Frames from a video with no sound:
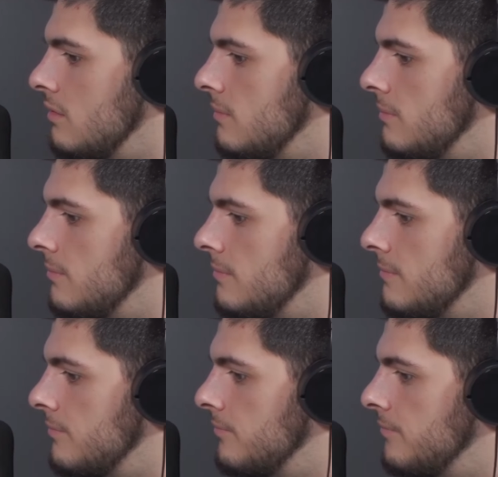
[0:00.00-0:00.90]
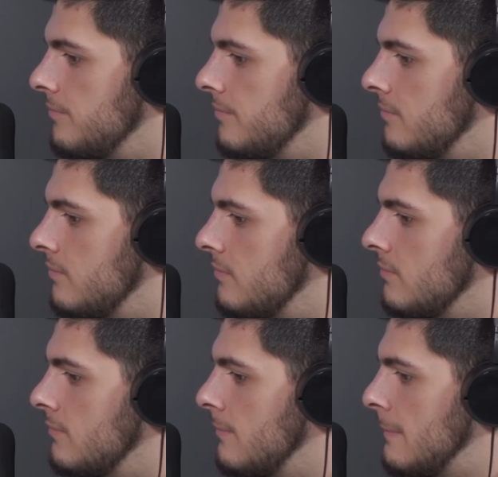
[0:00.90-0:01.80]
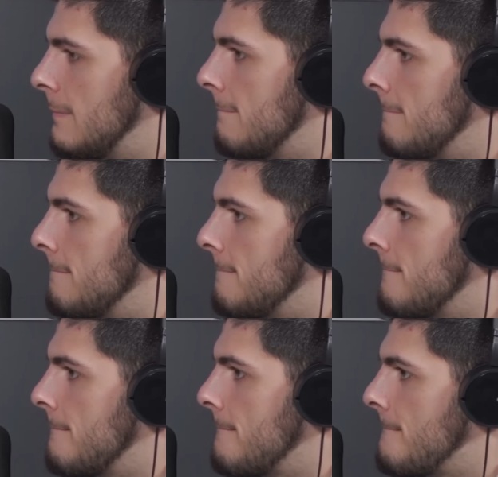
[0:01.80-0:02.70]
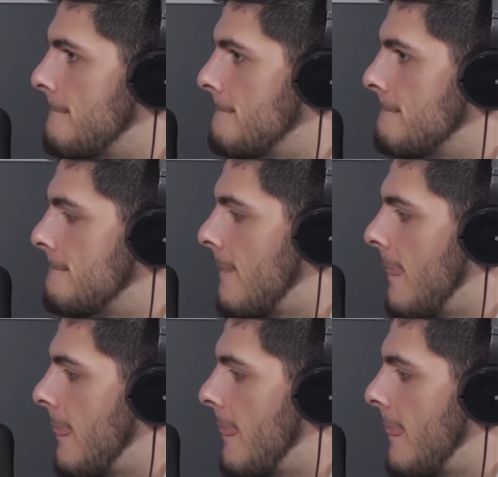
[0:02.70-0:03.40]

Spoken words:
No words are spoken by the person on screen.